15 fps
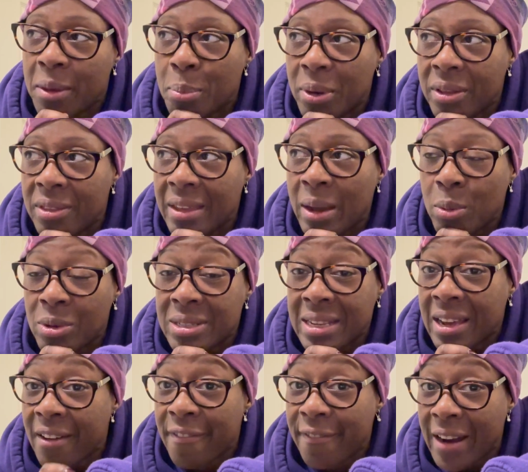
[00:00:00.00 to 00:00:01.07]
but that was
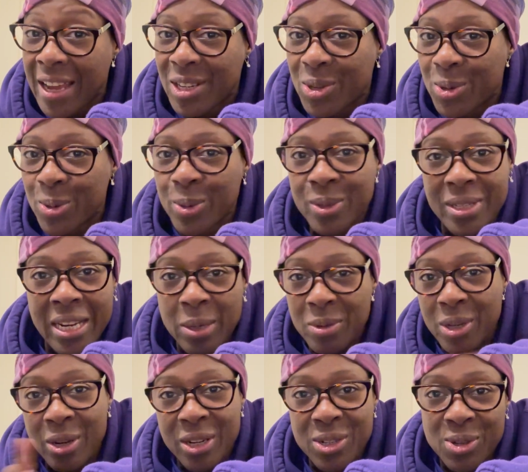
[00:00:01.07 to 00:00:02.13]
at a flat course and it was
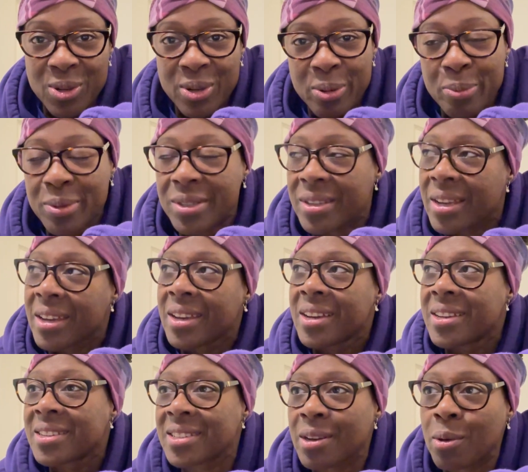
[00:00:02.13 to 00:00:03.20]
only two loops
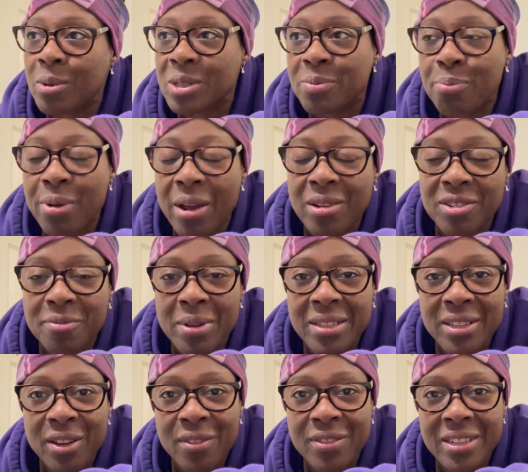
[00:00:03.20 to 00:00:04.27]
so i was proud of
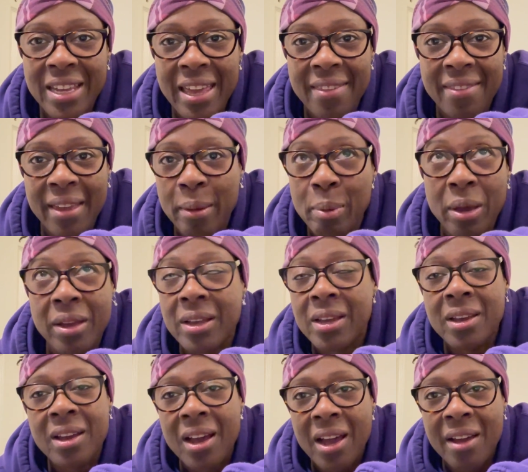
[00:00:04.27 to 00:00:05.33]
myself to get there but
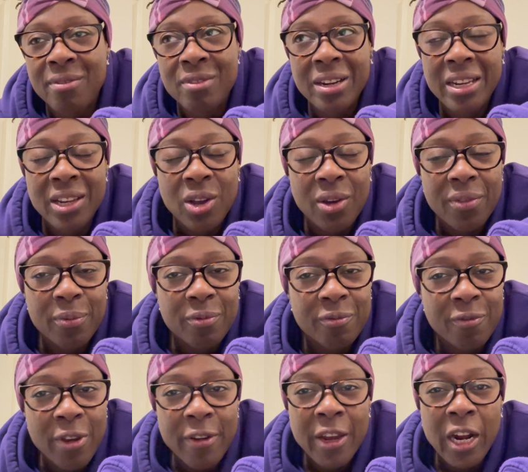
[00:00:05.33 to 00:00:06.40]
i haven't really got
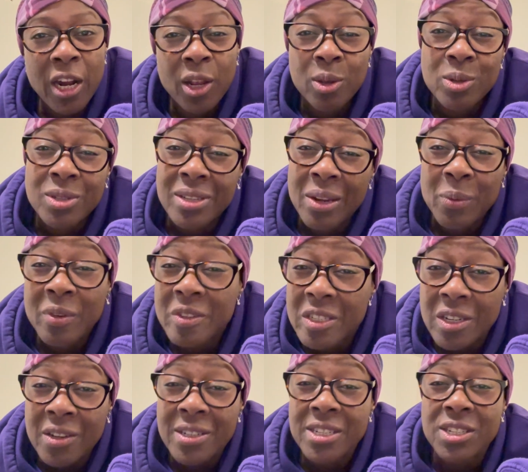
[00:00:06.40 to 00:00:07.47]
very close and we've
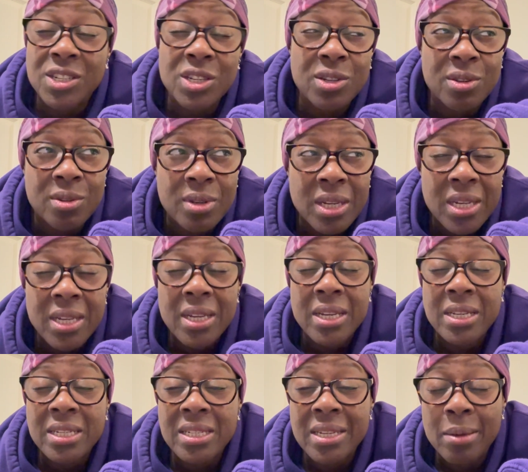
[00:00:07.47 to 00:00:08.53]
started to do
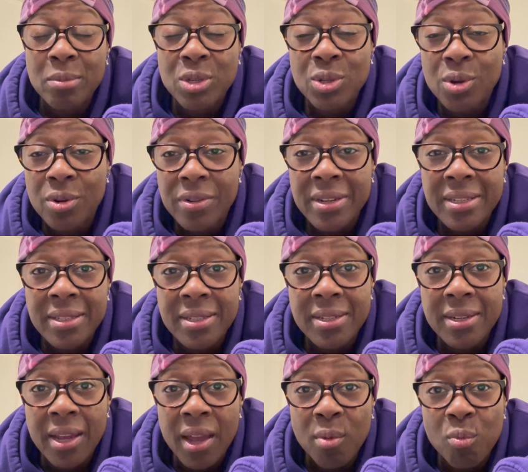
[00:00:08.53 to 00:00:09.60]
some tourist
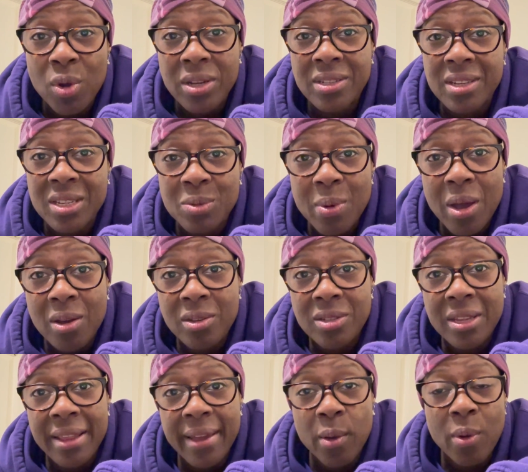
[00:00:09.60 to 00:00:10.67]
um, ones as well
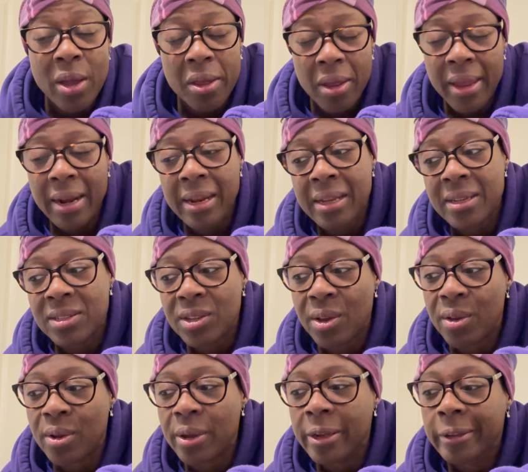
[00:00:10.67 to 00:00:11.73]
so they're quite hilly
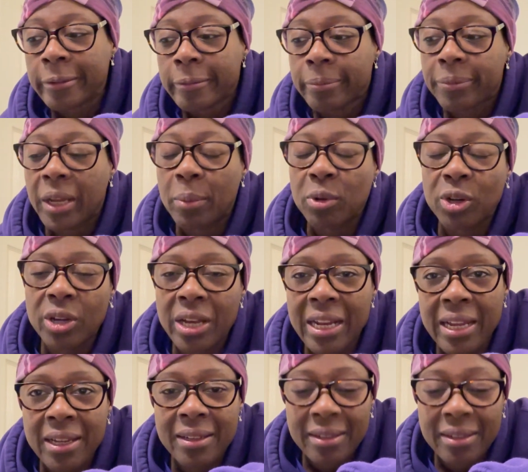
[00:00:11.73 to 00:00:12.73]
so i'm not gonna